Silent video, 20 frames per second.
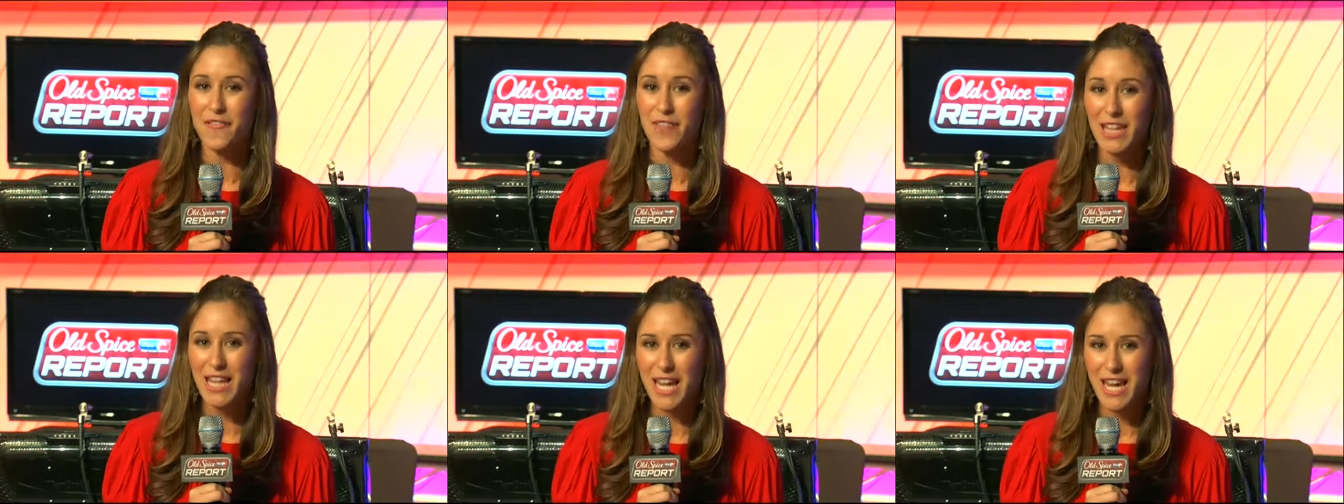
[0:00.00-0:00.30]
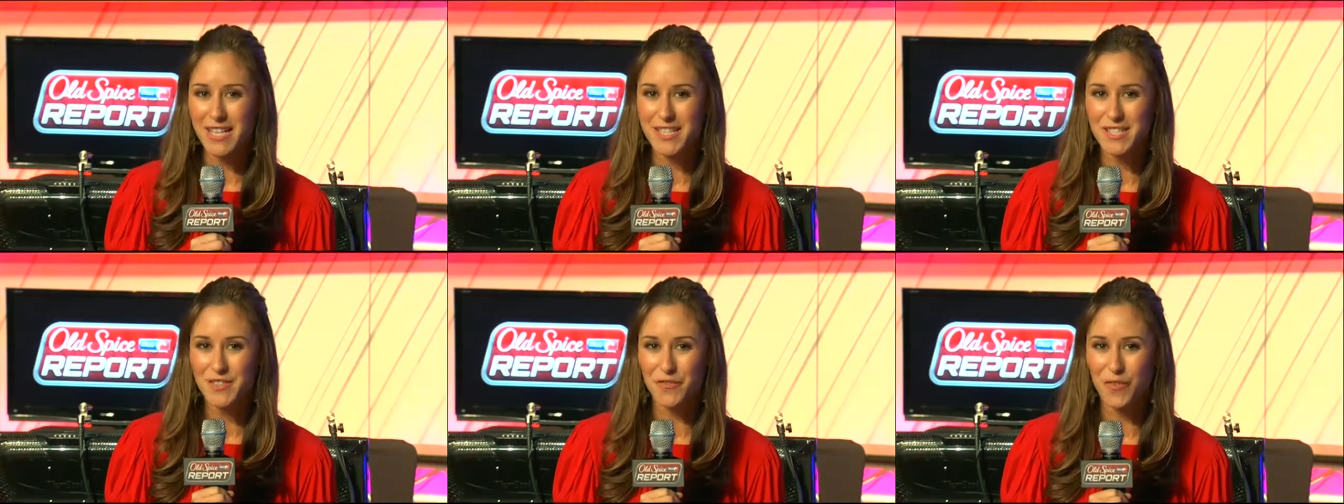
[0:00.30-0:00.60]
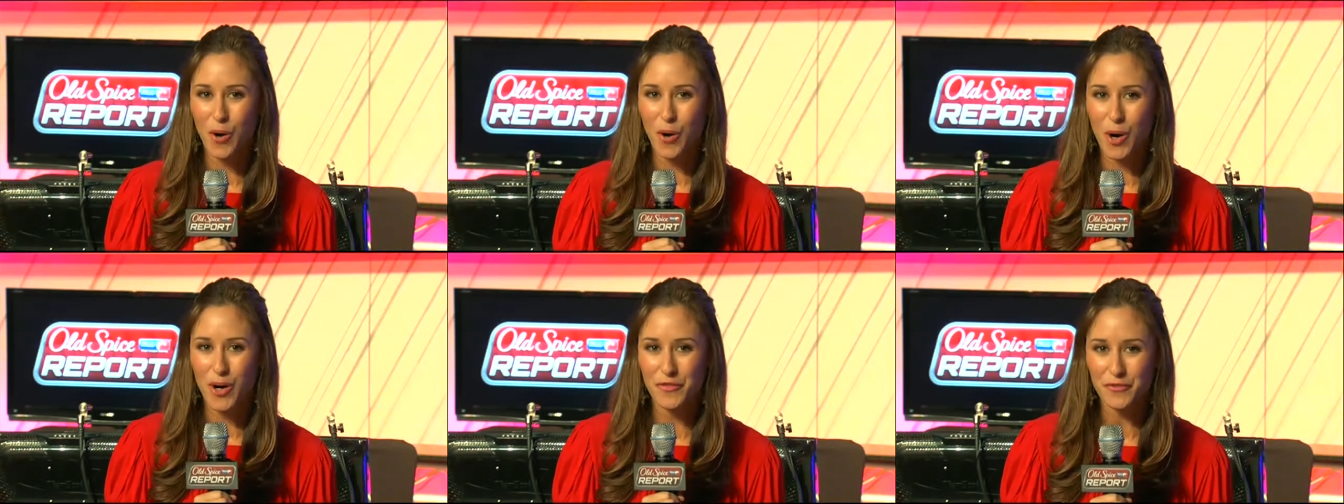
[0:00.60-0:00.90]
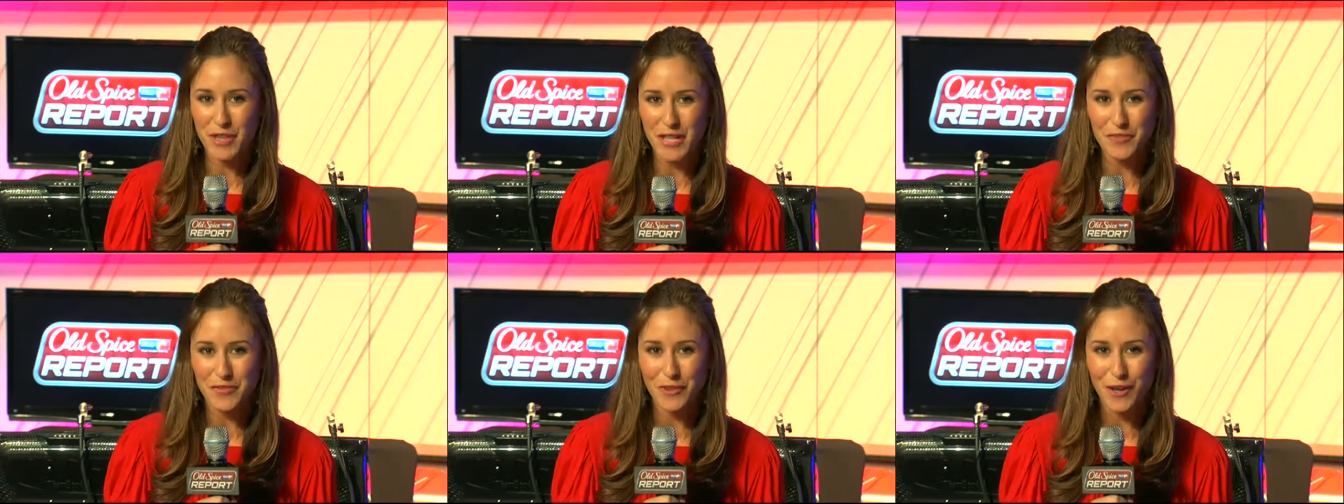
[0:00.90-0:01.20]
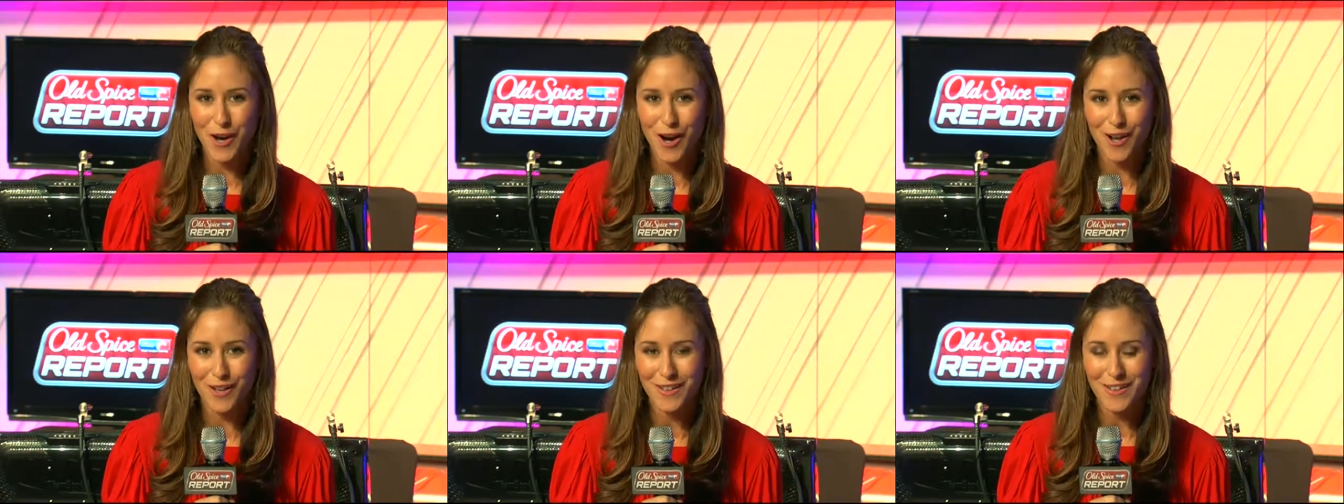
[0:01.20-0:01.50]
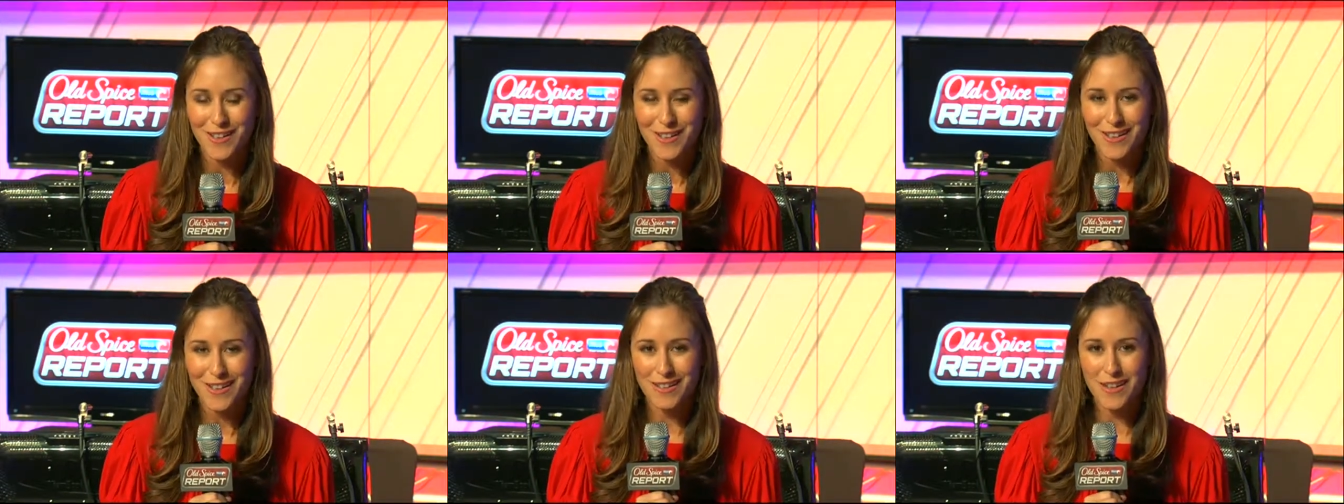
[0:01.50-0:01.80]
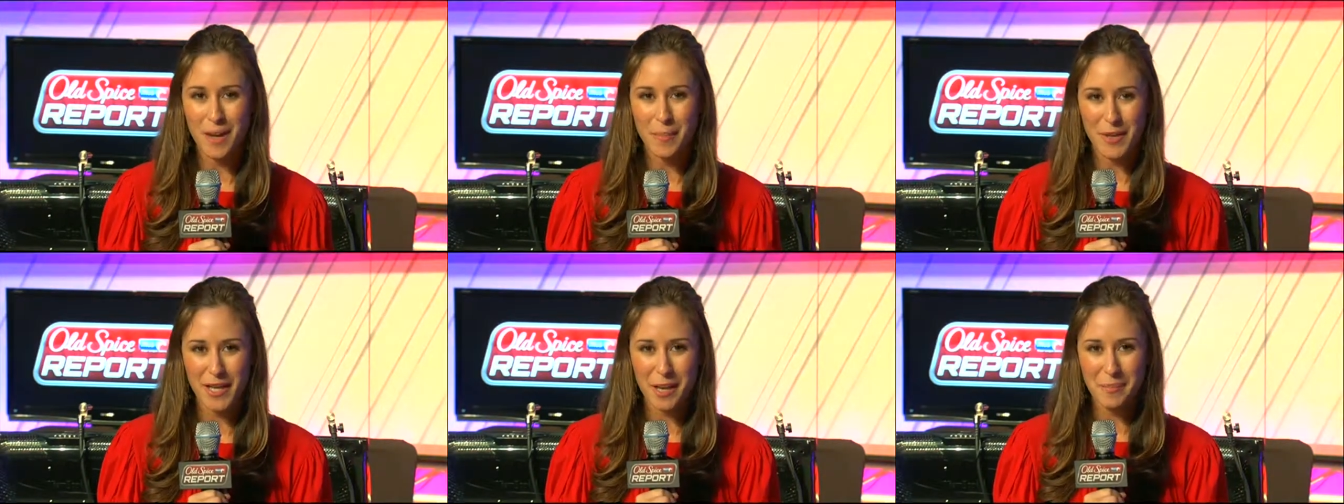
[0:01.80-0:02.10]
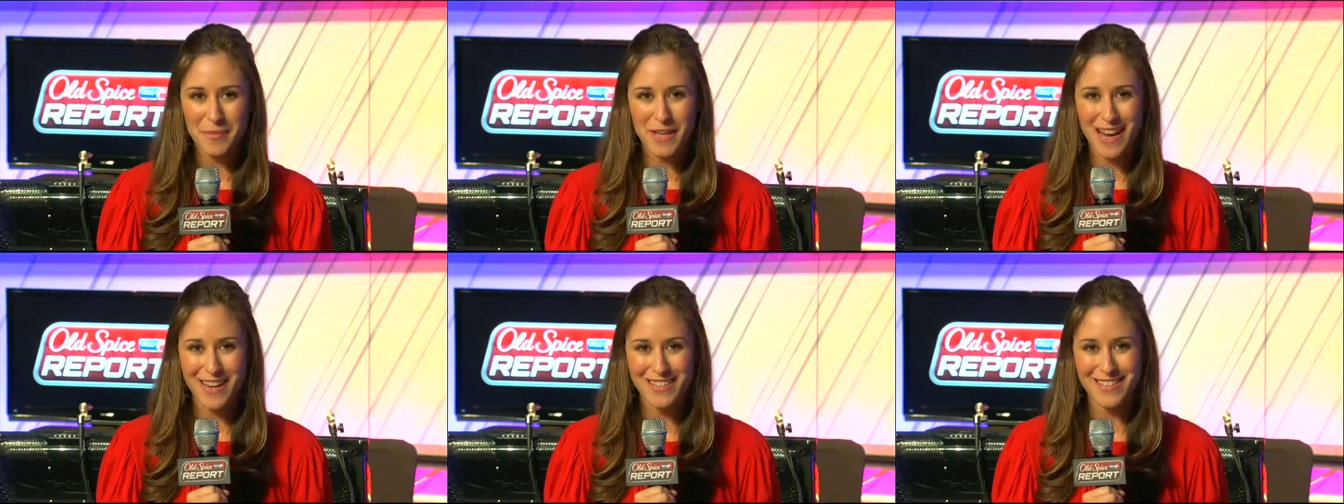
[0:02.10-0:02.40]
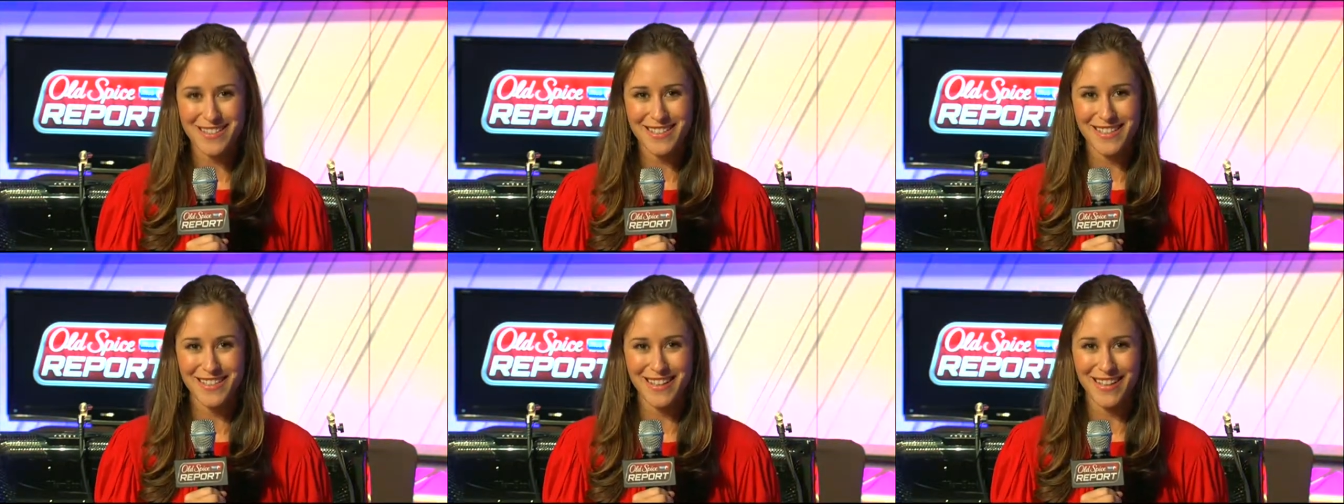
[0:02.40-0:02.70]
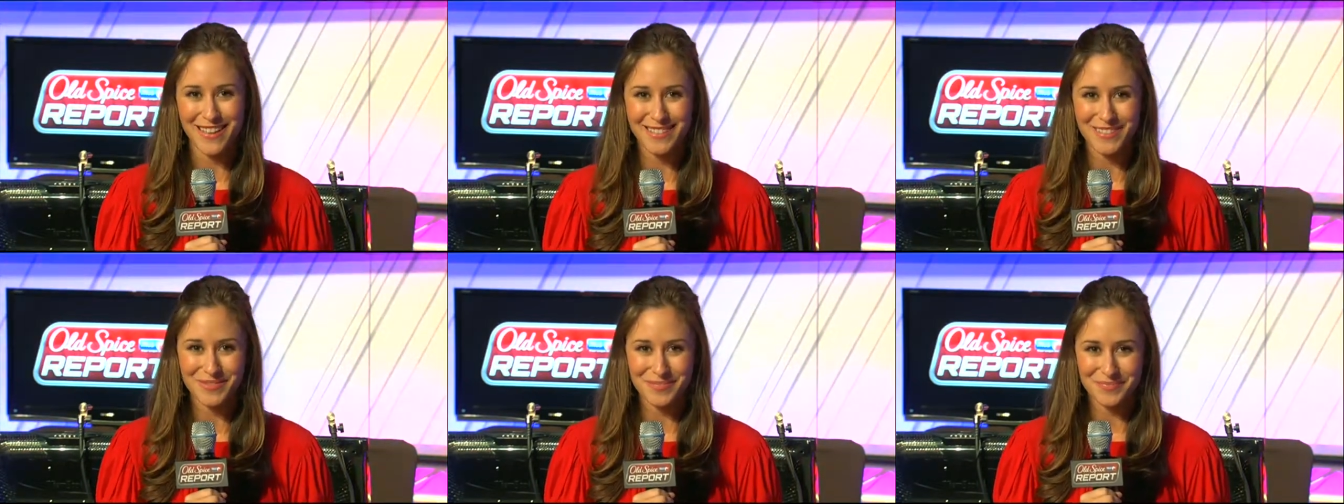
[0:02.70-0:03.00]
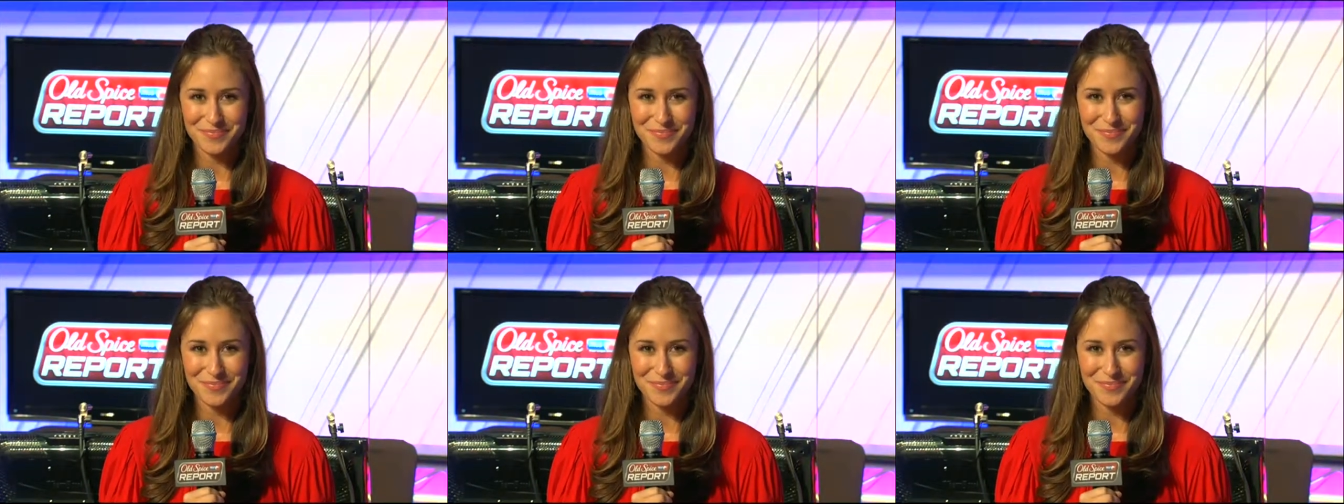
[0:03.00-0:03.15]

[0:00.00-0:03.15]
Flex for Free for All coming up next. Good night.